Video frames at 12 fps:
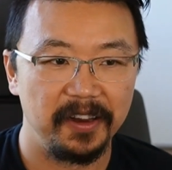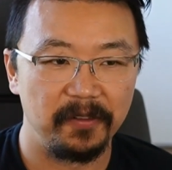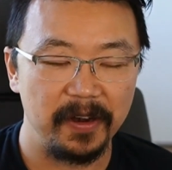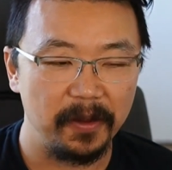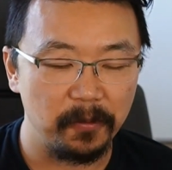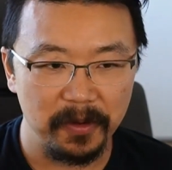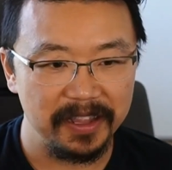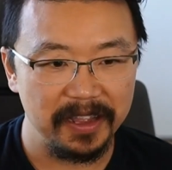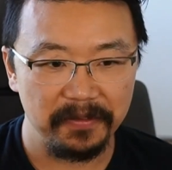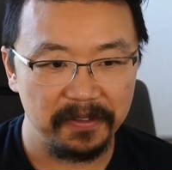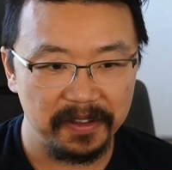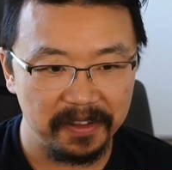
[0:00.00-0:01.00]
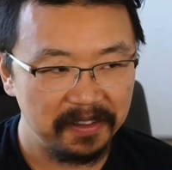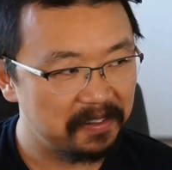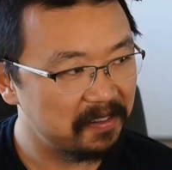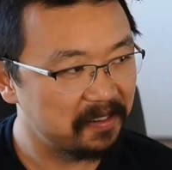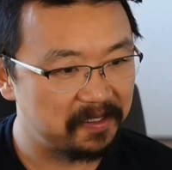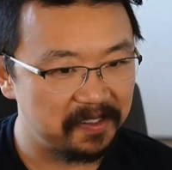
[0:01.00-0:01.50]
right? What they've
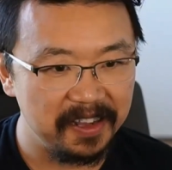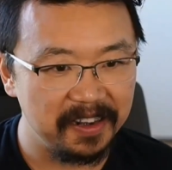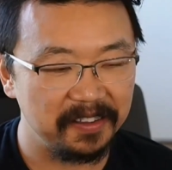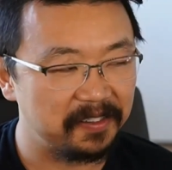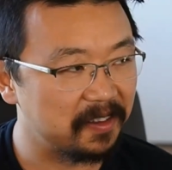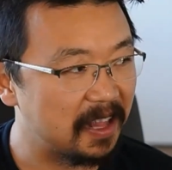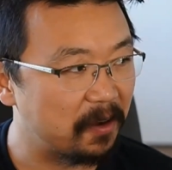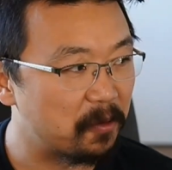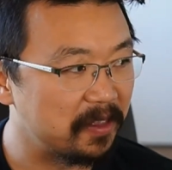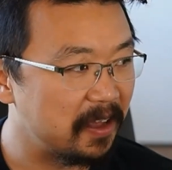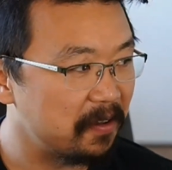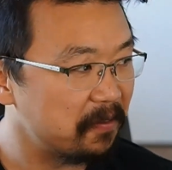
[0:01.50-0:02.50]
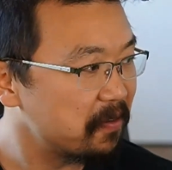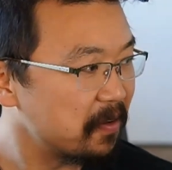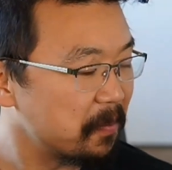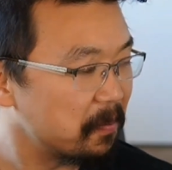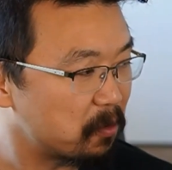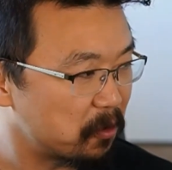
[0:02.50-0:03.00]
seen is like what they've
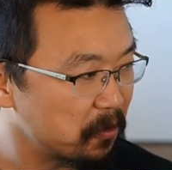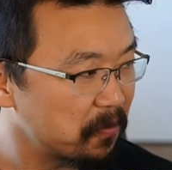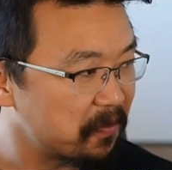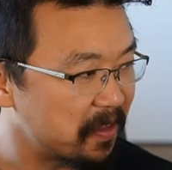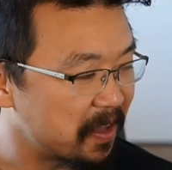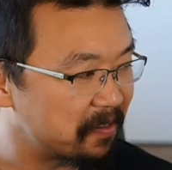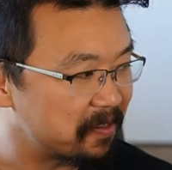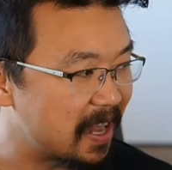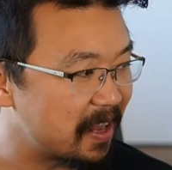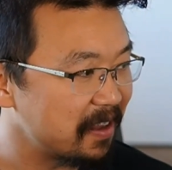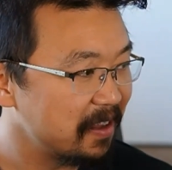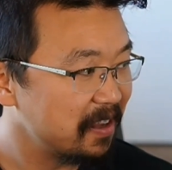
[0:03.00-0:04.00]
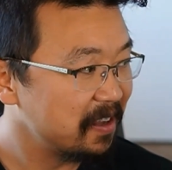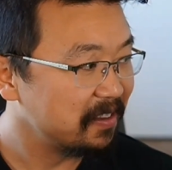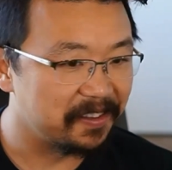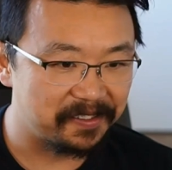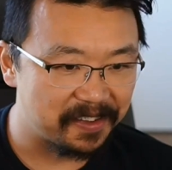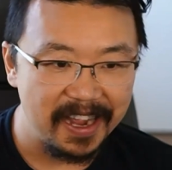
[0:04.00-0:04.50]
proved is that
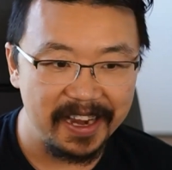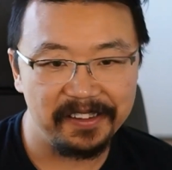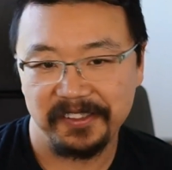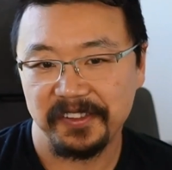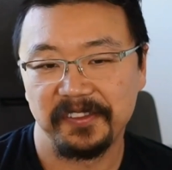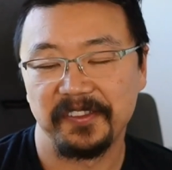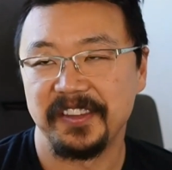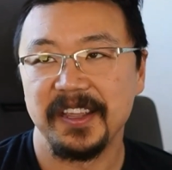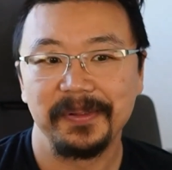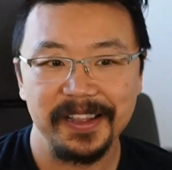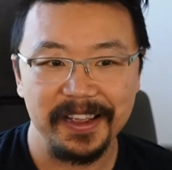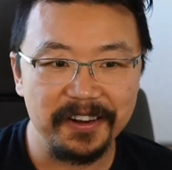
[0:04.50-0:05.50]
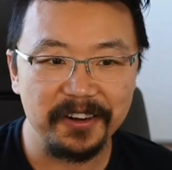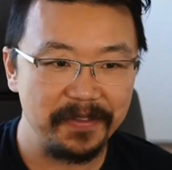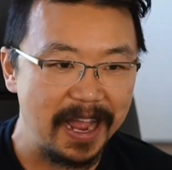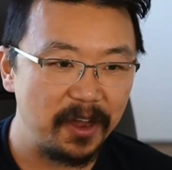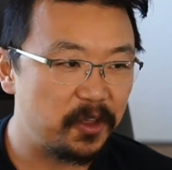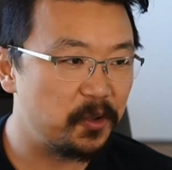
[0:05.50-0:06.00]
design is just deeply
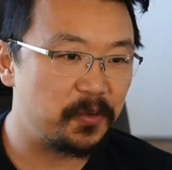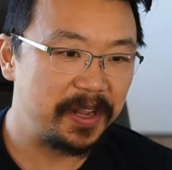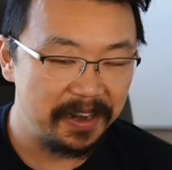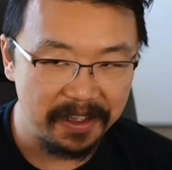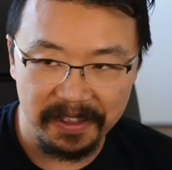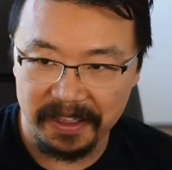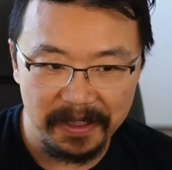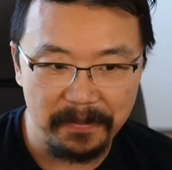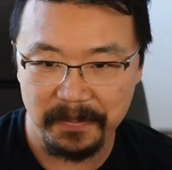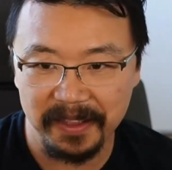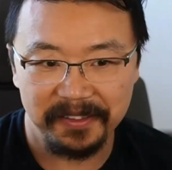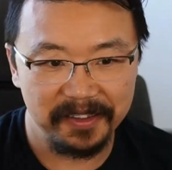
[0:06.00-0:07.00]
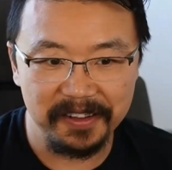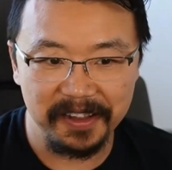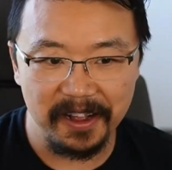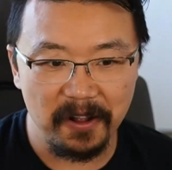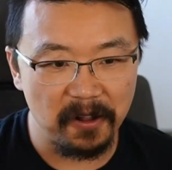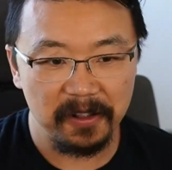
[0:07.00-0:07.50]
undervalued in
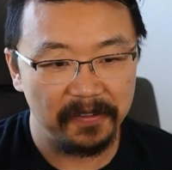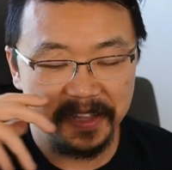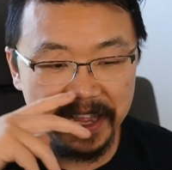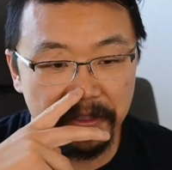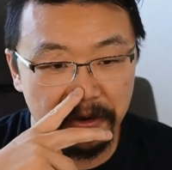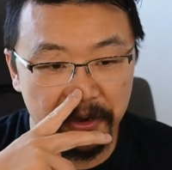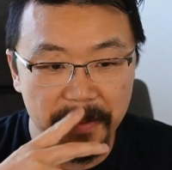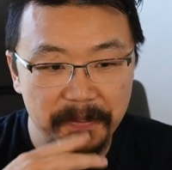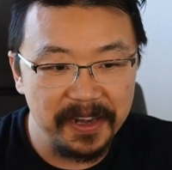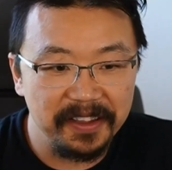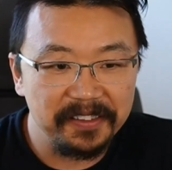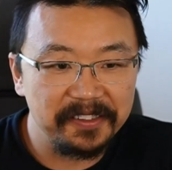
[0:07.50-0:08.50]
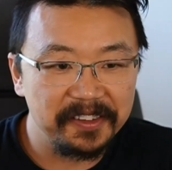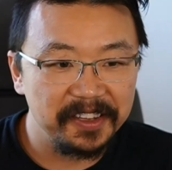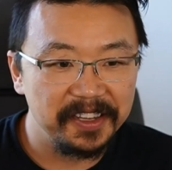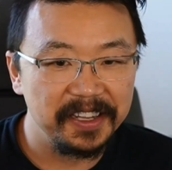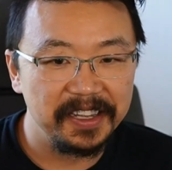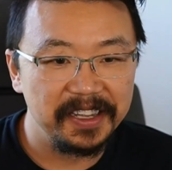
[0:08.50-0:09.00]
basically all of the other companies.
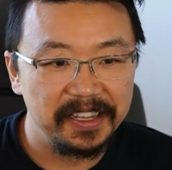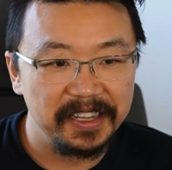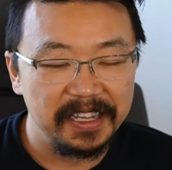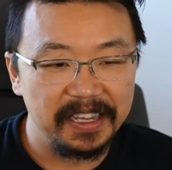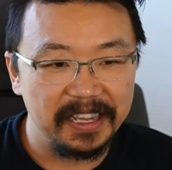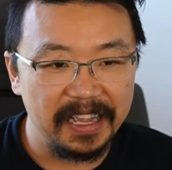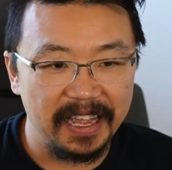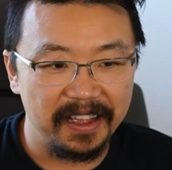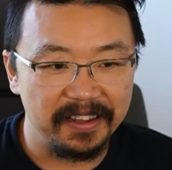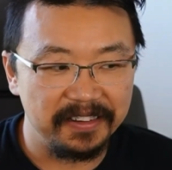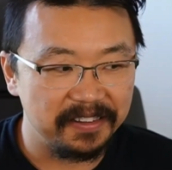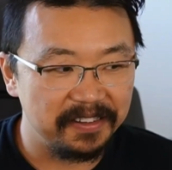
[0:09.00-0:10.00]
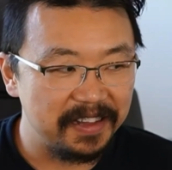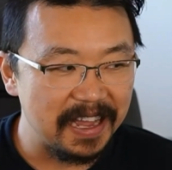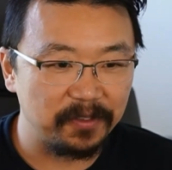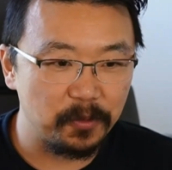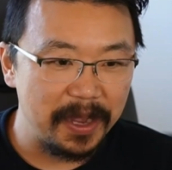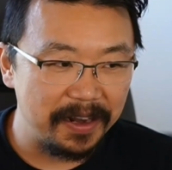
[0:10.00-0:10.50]
And
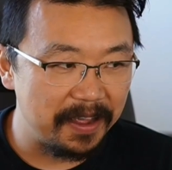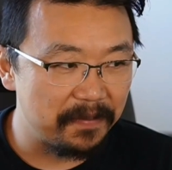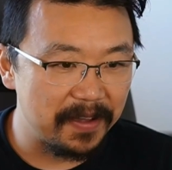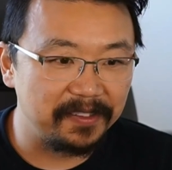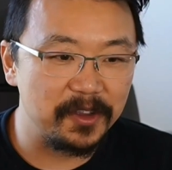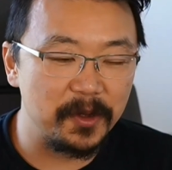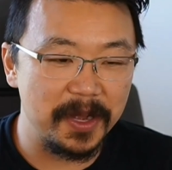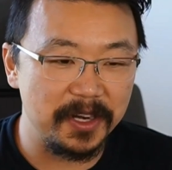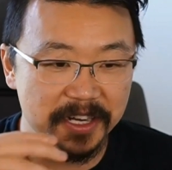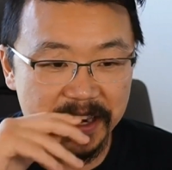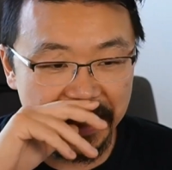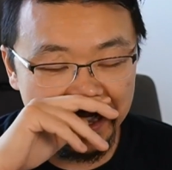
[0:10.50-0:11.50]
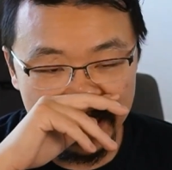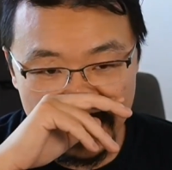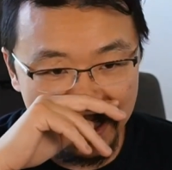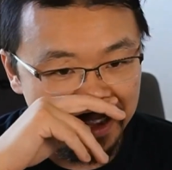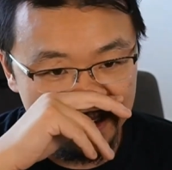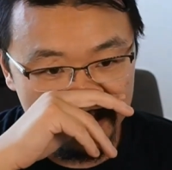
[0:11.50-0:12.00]
that's why they invest so much in it.
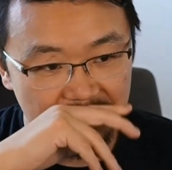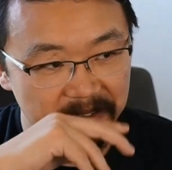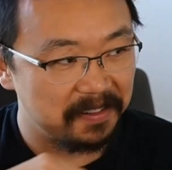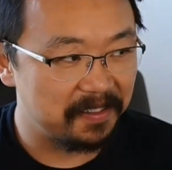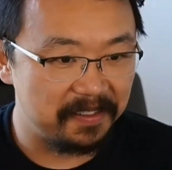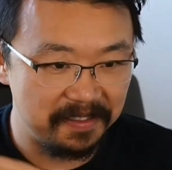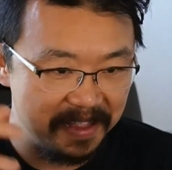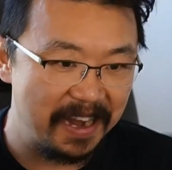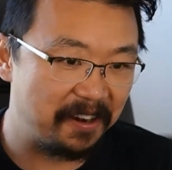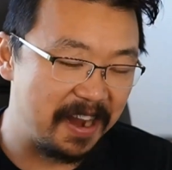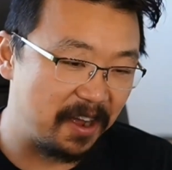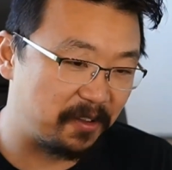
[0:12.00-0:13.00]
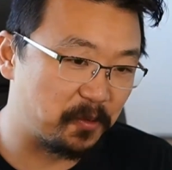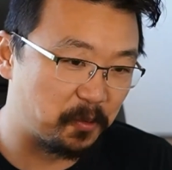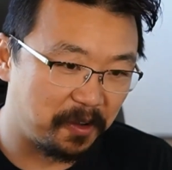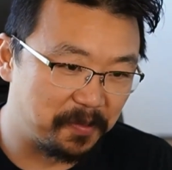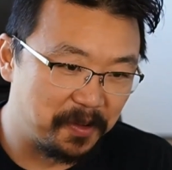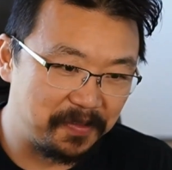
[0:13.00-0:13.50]
And they're now the
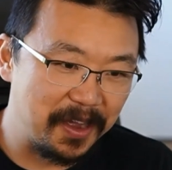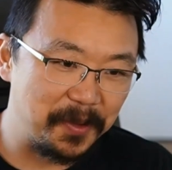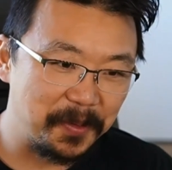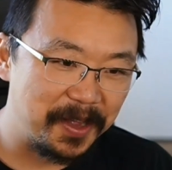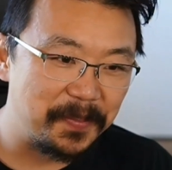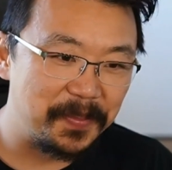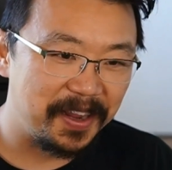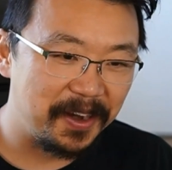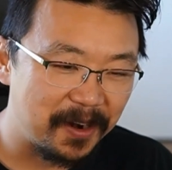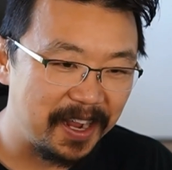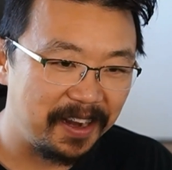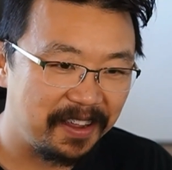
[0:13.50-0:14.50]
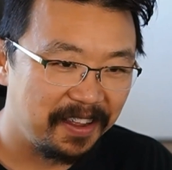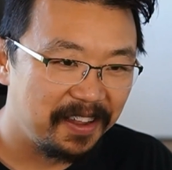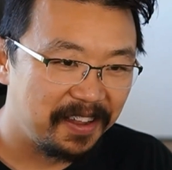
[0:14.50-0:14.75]
world's most valuable company, right?